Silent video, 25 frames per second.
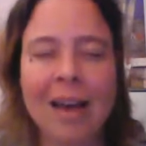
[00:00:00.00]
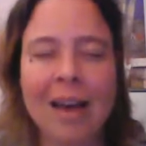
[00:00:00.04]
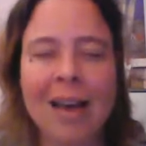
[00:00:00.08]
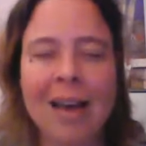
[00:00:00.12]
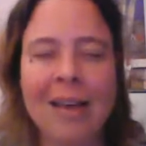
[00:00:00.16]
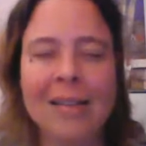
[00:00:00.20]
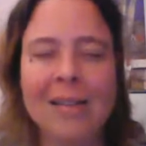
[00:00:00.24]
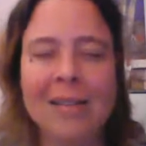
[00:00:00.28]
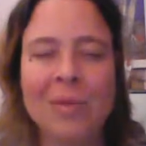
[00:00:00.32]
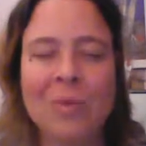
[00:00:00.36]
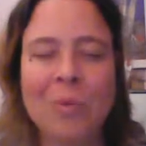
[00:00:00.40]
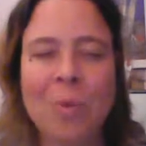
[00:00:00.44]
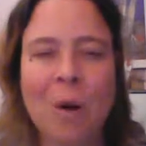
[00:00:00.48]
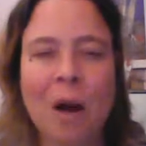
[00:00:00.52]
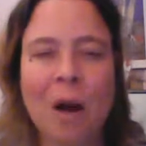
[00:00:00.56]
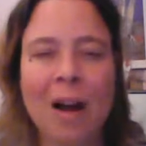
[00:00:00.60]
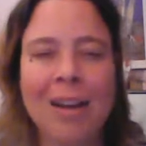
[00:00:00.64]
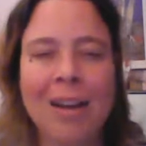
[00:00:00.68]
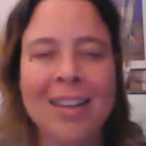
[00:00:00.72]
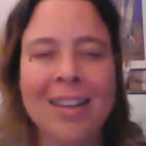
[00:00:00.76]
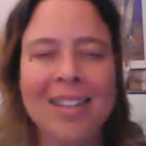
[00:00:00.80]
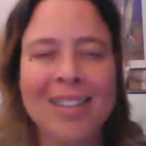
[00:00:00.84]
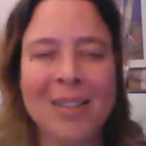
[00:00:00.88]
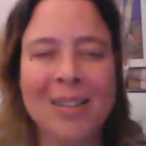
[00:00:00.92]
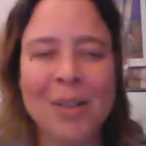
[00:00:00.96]
As a
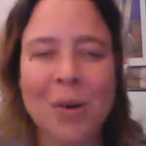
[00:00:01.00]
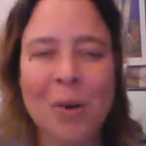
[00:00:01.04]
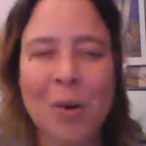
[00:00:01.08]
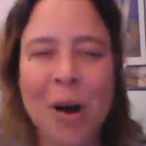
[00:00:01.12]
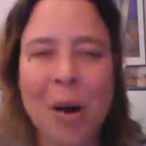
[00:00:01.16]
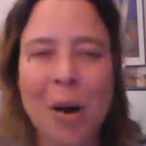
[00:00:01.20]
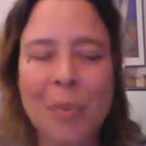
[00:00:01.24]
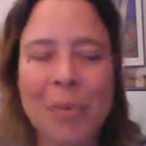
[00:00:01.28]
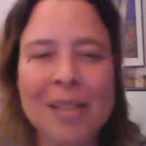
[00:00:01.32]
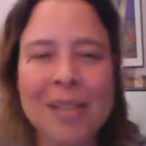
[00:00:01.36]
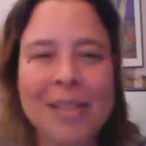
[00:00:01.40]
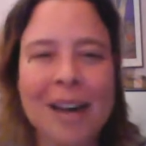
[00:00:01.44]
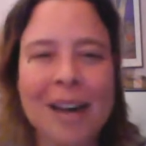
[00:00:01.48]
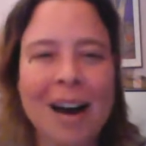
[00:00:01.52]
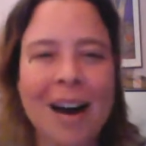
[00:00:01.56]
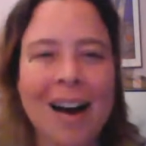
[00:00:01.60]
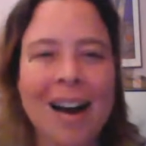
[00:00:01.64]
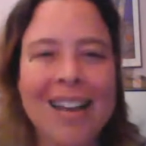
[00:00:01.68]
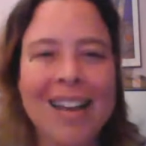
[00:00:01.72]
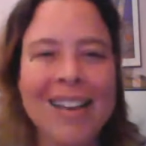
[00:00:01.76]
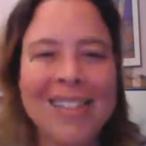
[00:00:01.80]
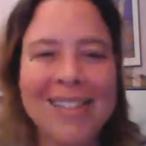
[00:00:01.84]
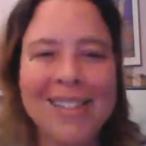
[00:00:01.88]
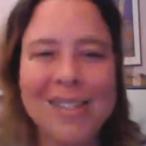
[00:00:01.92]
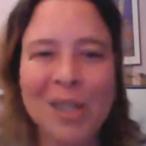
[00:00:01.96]
rocket, you go up as
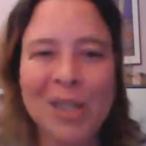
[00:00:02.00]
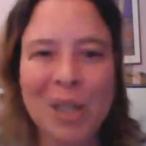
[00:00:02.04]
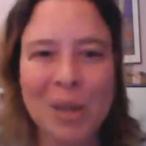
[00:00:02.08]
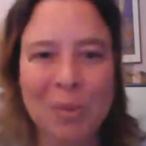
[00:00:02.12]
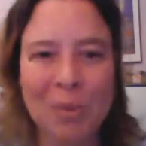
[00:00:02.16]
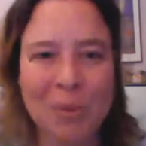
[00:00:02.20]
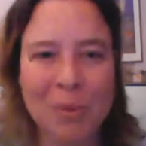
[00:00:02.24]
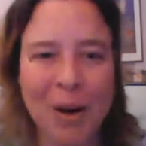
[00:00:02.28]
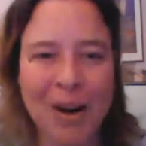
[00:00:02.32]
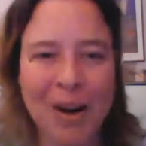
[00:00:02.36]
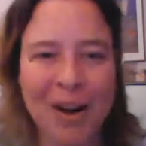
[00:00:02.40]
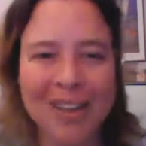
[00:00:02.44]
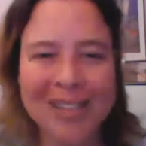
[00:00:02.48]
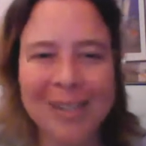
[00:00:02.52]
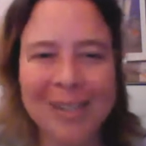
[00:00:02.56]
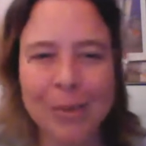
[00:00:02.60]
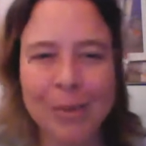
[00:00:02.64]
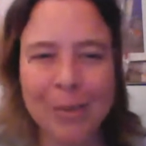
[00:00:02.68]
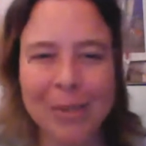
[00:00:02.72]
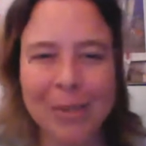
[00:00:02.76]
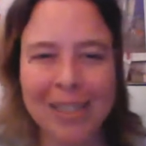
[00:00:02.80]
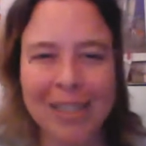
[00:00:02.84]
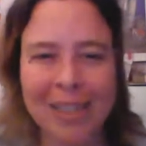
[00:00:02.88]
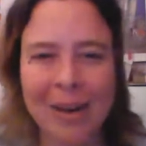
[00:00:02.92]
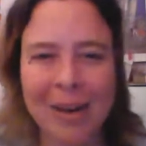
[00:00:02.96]
high as you can
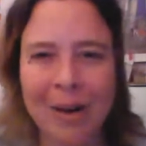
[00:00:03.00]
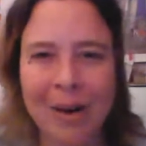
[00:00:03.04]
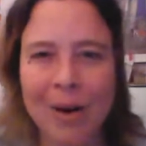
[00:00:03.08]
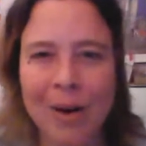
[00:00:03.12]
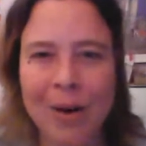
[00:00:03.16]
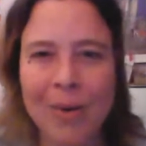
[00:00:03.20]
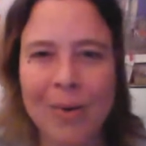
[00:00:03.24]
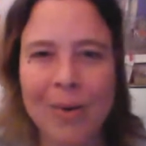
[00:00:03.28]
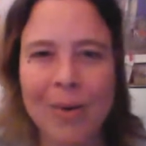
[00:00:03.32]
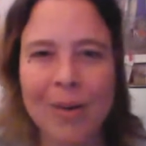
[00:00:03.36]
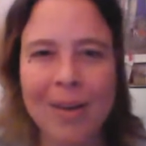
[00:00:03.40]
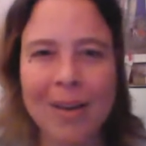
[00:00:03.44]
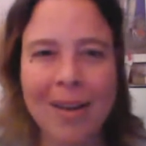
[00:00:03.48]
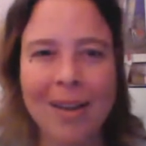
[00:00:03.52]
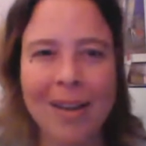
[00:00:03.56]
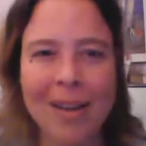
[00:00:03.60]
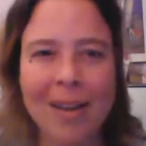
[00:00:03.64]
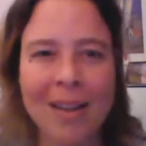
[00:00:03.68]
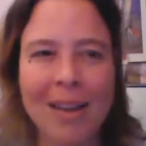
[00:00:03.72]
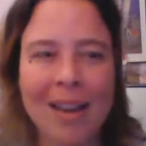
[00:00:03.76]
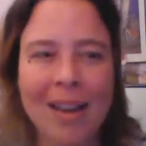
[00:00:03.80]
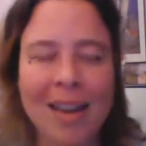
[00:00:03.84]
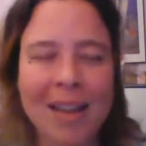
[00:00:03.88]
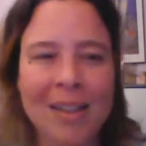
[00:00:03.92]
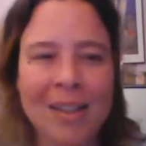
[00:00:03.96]
possibly go.
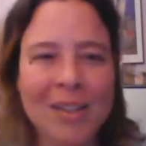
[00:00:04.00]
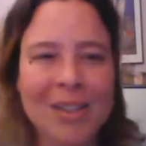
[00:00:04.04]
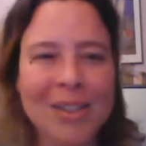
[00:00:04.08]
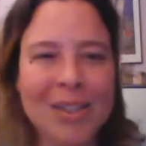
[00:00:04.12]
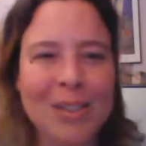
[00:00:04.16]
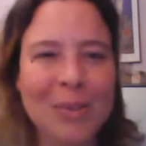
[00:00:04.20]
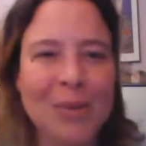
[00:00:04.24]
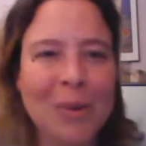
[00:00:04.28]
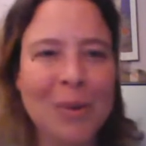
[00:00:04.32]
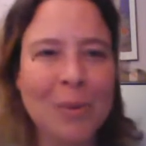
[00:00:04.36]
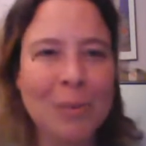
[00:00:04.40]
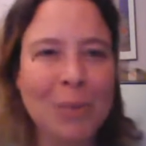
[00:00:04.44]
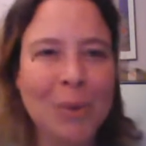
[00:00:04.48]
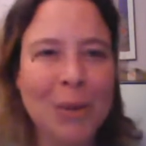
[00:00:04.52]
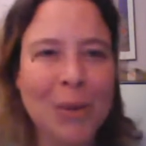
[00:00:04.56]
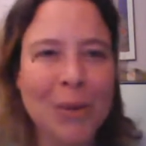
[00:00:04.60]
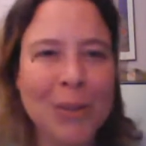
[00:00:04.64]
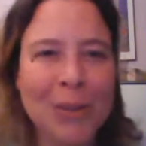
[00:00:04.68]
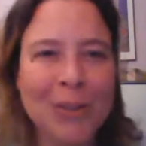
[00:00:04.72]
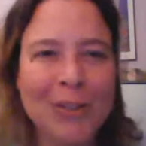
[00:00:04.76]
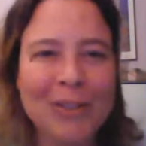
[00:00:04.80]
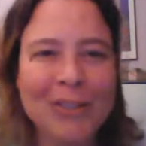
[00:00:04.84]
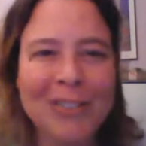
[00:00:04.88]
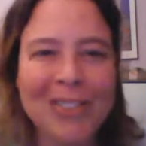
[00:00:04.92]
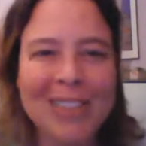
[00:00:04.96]
You're doing
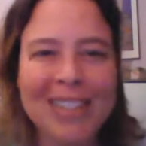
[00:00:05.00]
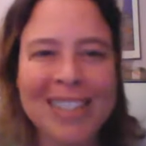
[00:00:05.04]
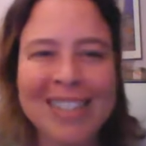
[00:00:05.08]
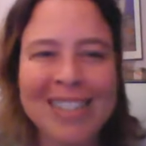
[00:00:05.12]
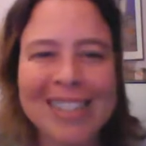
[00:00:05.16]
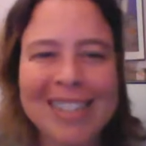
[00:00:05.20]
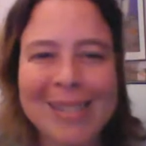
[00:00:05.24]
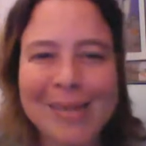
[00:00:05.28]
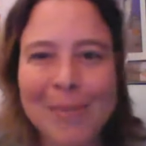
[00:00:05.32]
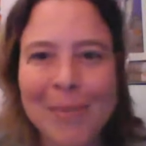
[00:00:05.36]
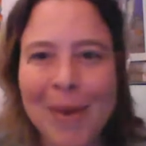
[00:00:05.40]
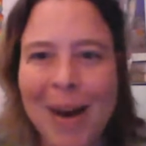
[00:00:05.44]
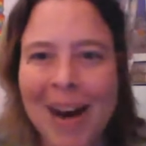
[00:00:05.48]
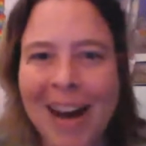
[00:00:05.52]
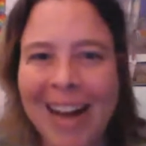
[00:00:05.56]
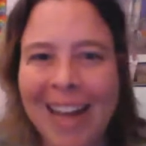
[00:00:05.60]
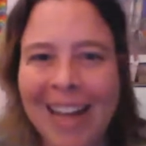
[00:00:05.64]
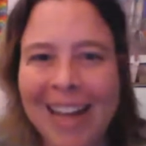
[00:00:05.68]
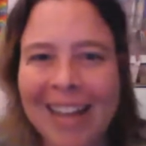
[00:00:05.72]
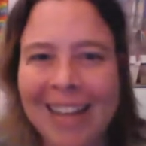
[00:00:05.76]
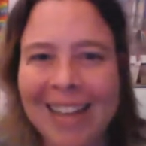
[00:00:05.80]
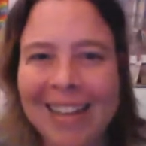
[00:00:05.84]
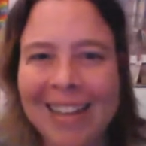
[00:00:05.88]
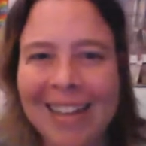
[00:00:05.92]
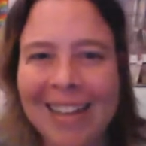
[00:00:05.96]
beautifully.
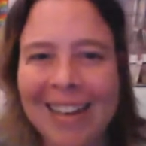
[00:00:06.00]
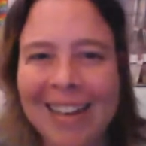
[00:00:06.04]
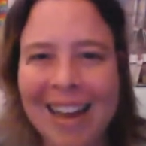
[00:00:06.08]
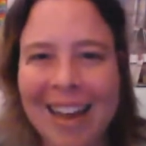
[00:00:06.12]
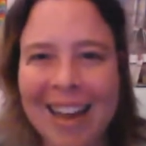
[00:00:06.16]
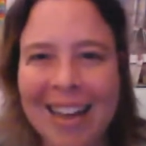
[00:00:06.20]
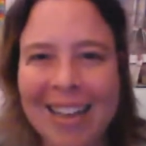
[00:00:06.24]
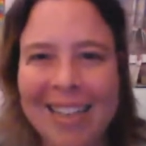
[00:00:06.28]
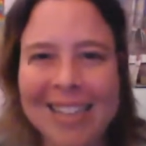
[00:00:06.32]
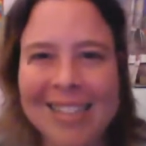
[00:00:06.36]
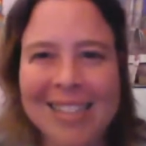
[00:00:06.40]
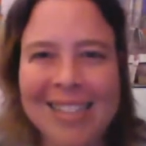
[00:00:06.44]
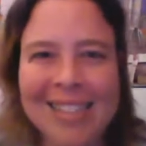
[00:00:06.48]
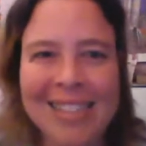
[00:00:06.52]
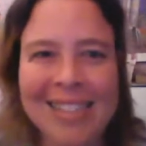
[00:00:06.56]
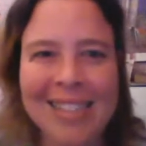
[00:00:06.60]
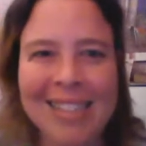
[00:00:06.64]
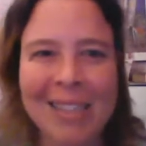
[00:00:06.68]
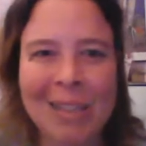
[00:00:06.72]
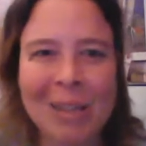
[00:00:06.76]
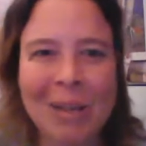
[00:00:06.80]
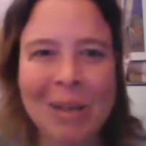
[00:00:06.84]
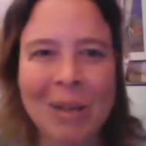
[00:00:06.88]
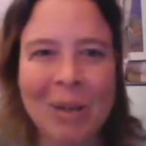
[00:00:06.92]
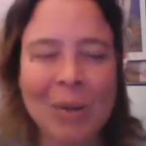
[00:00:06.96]
Smile. I can see
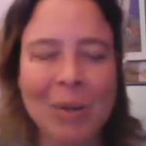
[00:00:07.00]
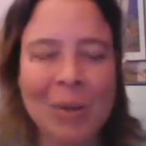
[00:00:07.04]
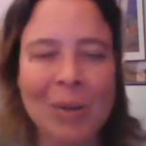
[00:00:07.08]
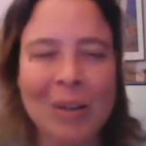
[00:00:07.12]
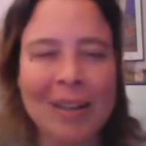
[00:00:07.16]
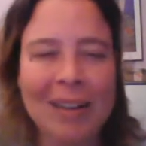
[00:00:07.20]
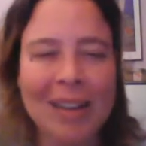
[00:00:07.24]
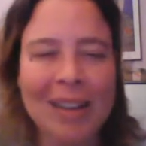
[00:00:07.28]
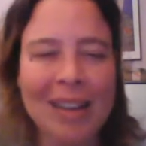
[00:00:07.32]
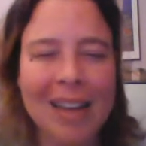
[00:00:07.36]
you.